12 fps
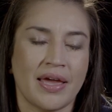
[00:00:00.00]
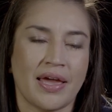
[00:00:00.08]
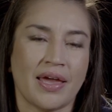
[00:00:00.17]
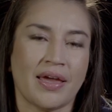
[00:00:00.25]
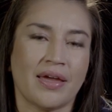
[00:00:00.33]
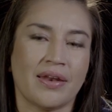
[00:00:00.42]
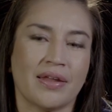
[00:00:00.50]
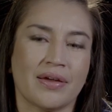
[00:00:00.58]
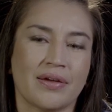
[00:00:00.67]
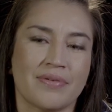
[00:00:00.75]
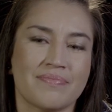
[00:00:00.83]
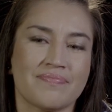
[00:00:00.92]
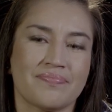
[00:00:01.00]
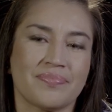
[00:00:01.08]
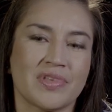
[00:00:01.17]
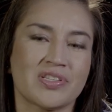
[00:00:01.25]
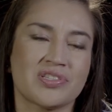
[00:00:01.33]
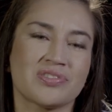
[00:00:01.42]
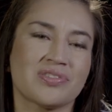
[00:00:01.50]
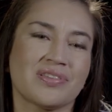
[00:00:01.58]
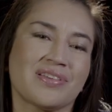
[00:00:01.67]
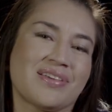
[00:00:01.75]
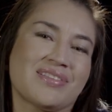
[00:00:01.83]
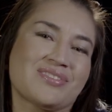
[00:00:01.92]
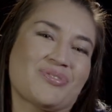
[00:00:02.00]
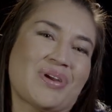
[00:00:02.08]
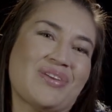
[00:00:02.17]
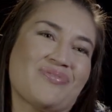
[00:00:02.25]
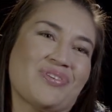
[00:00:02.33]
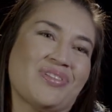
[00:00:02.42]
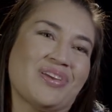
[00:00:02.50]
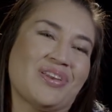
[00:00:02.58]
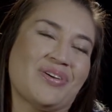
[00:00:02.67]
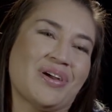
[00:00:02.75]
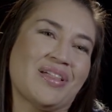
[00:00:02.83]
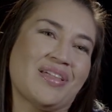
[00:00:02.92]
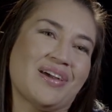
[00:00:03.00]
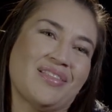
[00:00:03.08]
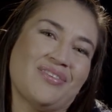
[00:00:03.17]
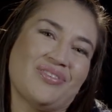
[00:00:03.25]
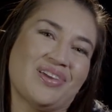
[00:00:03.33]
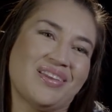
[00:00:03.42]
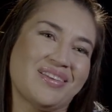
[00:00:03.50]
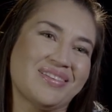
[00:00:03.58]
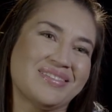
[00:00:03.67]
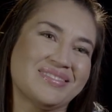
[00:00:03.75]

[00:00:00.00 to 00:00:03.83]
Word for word: and um, it's just it's a great feeling. I, I love it.